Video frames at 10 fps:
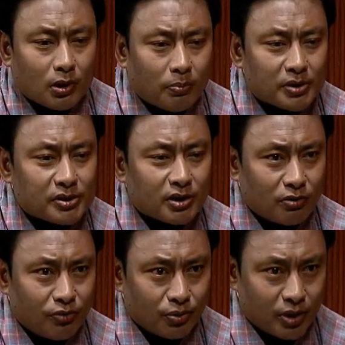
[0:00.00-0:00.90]
personal
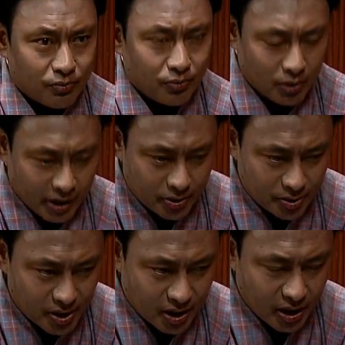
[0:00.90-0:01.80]
view that we would like to
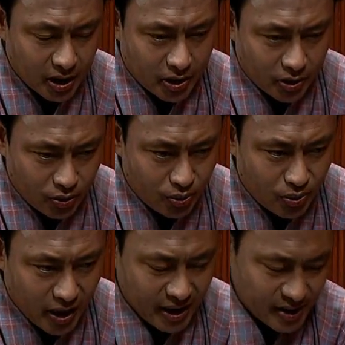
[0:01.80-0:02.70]
seek,
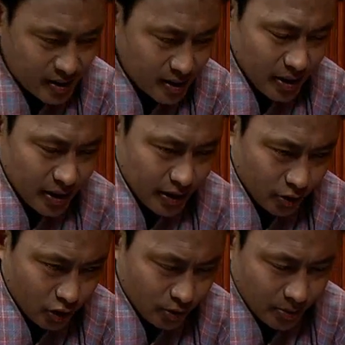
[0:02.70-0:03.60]
you as an
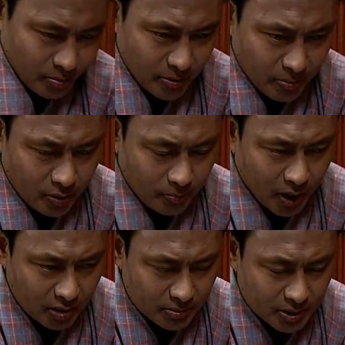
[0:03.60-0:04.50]
honourable member of
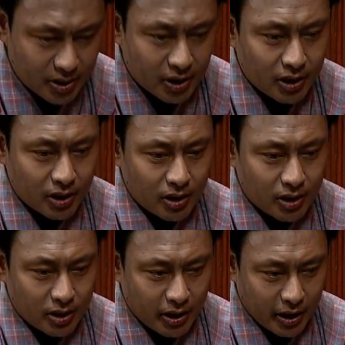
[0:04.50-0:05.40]
parliament
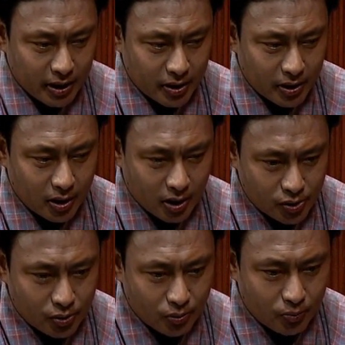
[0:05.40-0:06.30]
and also